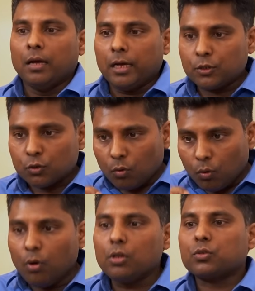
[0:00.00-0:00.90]
It's
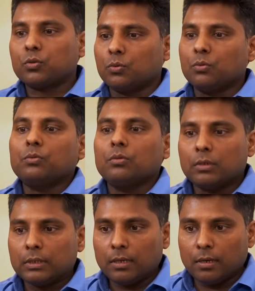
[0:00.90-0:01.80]
also
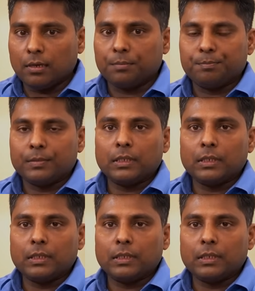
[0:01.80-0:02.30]
the